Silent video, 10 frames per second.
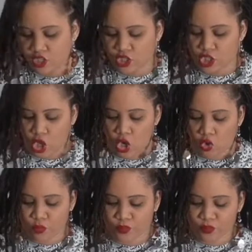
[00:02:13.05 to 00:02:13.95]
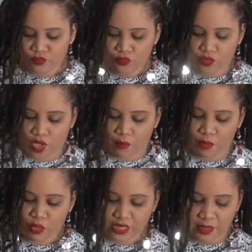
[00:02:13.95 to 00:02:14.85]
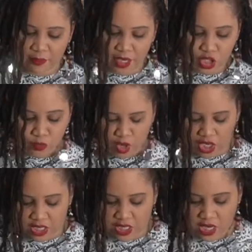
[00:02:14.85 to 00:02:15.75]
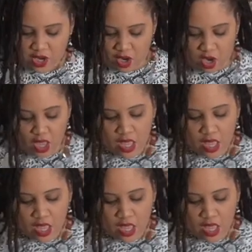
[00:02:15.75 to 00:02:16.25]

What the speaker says: So pour some Maker's Mark in there.